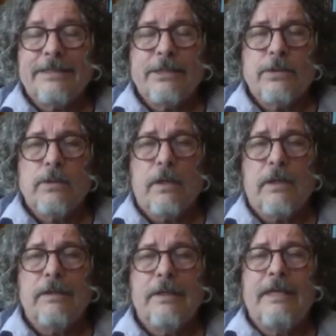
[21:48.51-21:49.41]
These are
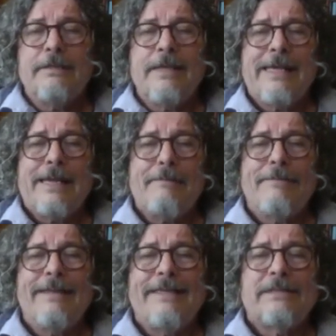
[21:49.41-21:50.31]
all taking
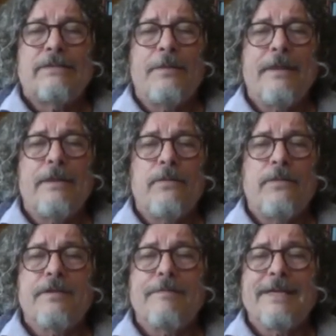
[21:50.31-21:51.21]
place within the
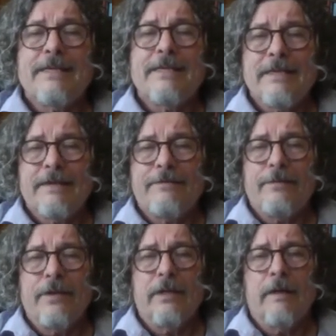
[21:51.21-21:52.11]
rhythmicity, if you
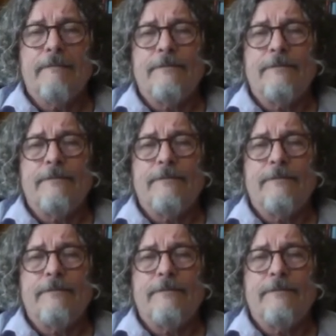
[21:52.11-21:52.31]
will, of